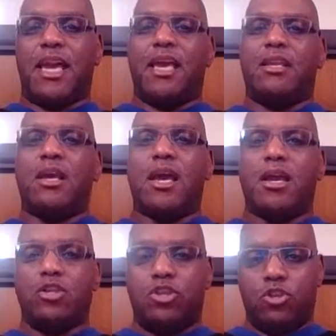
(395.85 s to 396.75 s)
and
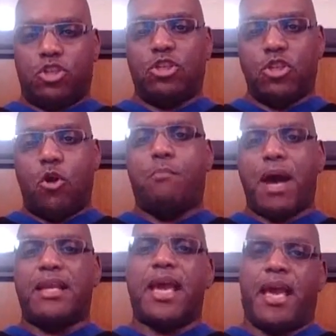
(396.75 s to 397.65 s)
you should know
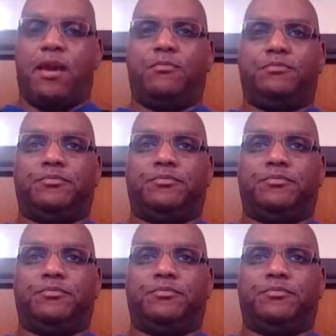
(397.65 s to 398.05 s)
by now